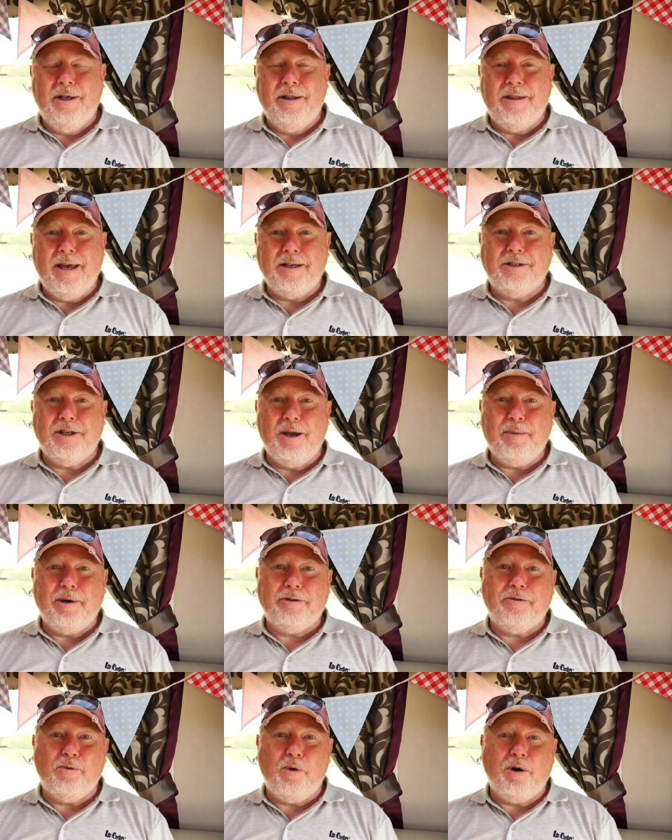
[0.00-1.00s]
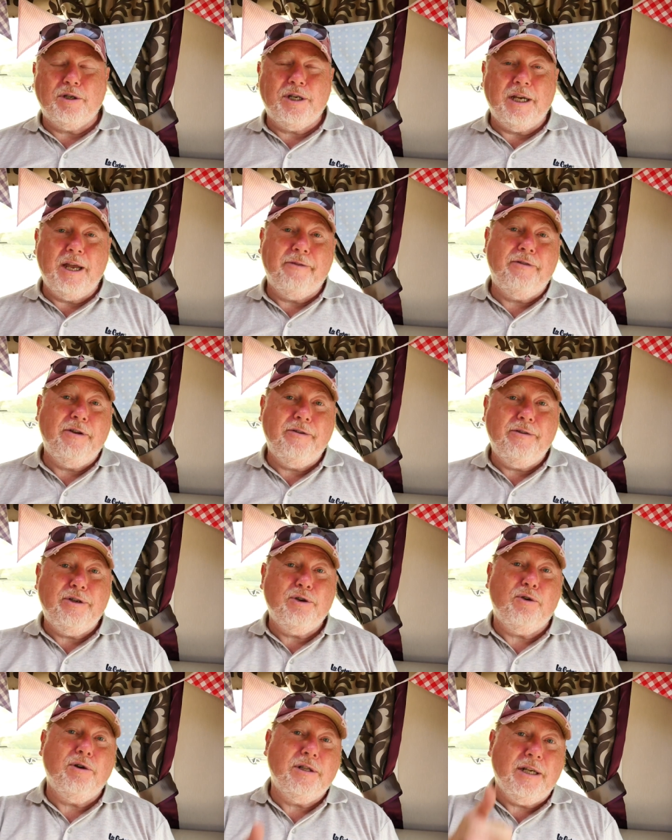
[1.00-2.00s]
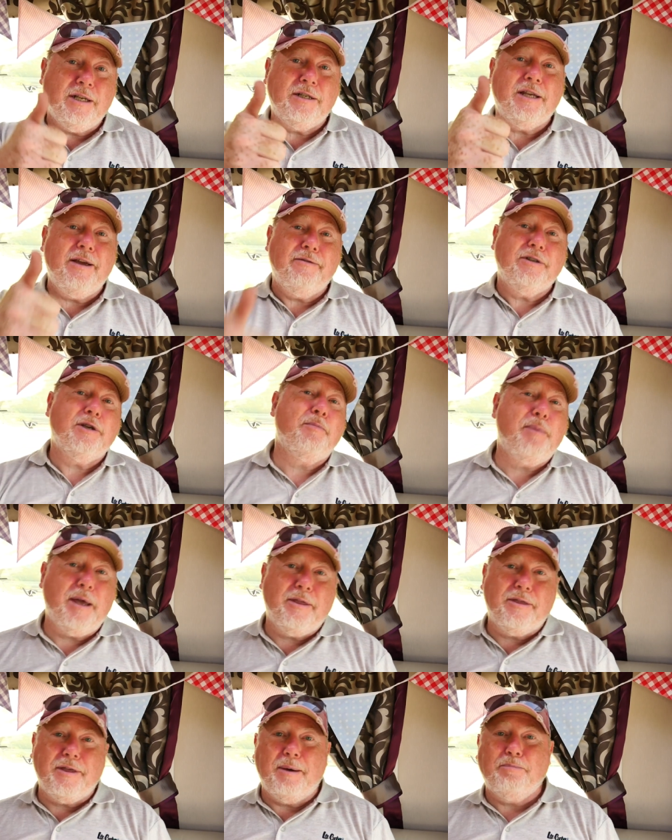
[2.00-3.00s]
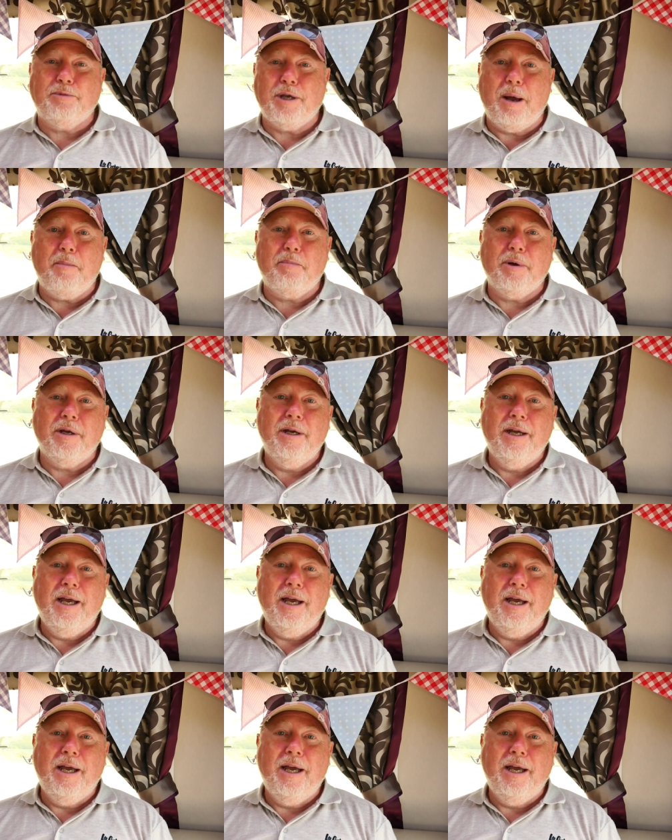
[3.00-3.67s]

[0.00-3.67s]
Thanks so much for watching. If you enjoyed this, give us a big thumbs up